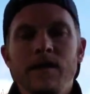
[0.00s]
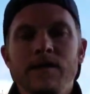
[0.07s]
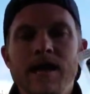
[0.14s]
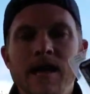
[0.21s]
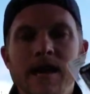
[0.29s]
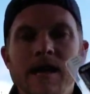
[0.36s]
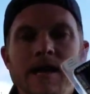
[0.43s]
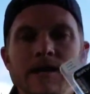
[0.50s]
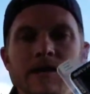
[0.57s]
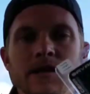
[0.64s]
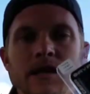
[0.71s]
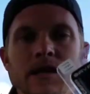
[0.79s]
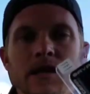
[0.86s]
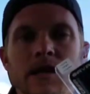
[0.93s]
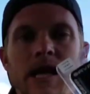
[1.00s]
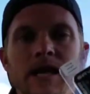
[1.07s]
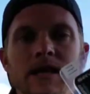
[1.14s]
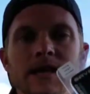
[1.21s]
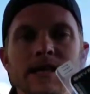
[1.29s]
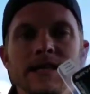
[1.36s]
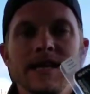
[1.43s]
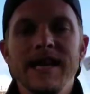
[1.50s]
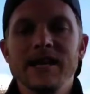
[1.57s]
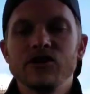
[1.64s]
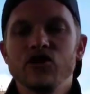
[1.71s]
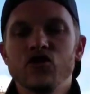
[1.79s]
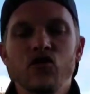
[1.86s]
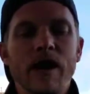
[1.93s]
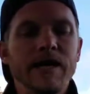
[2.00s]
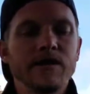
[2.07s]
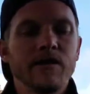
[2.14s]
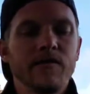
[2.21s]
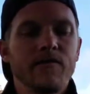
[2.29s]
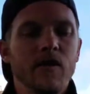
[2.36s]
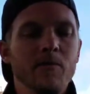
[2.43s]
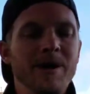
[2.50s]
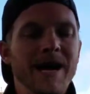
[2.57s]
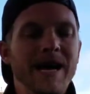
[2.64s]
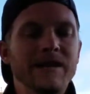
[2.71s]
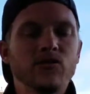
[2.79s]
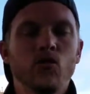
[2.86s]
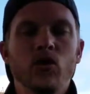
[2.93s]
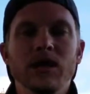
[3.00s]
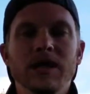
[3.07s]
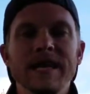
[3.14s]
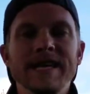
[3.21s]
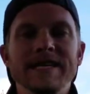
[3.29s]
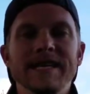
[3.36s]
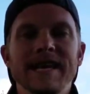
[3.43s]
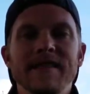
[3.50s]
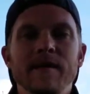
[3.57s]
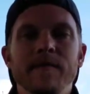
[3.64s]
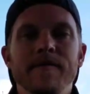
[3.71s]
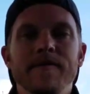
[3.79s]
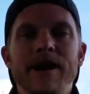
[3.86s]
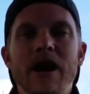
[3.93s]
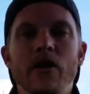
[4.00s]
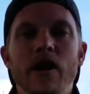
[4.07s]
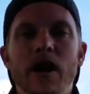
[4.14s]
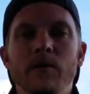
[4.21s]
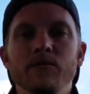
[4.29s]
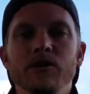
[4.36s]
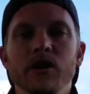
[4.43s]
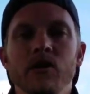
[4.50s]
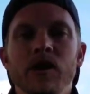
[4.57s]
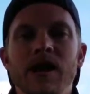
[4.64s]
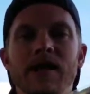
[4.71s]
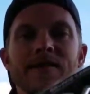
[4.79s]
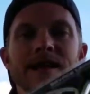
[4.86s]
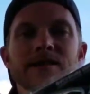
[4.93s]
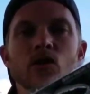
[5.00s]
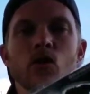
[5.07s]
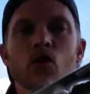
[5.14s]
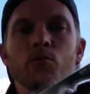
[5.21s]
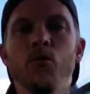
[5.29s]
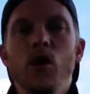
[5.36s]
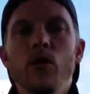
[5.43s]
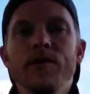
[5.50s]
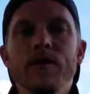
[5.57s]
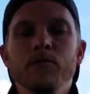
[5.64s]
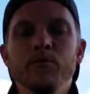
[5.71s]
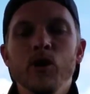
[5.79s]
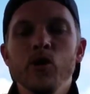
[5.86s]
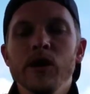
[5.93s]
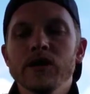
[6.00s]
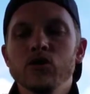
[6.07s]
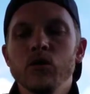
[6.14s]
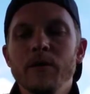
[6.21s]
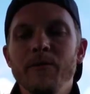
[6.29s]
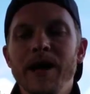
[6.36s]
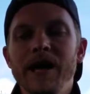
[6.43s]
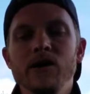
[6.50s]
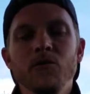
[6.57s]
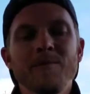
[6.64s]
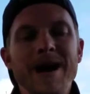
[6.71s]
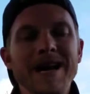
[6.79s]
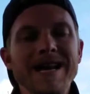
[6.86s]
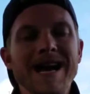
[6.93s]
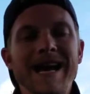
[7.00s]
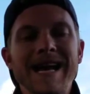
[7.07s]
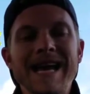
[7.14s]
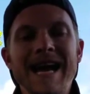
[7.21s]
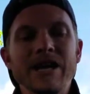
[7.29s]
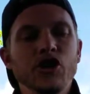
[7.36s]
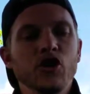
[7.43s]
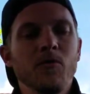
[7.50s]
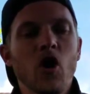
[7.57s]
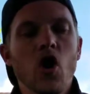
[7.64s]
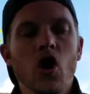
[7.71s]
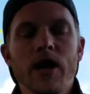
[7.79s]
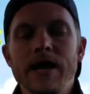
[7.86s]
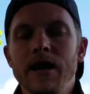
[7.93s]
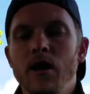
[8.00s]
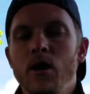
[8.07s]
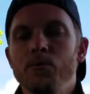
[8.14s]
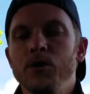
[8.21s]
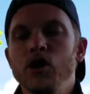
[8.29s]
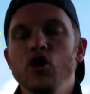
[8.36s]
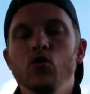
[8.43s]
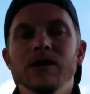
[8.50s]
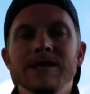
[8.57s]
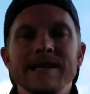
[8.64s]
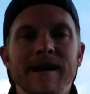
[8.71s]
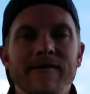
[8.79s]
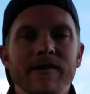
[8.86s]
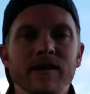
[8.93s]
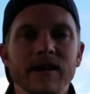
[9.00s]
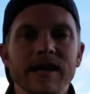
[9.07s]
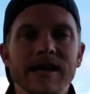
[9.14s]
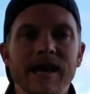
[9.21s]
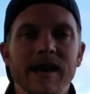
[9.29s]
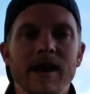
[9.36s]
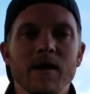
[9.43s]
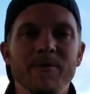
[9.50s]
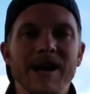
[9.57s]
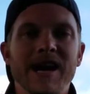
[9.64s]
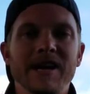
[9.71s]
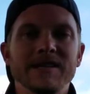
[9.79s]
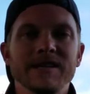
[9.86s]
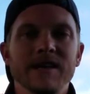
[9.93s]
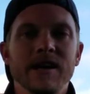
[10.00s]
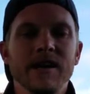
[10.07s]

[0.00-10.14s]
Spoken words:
that is likely to get strikes from bass, or at least get them fired up. So that's the whole point with the bluegill swimbait. You might not catch them on it, but you will definitely get a bass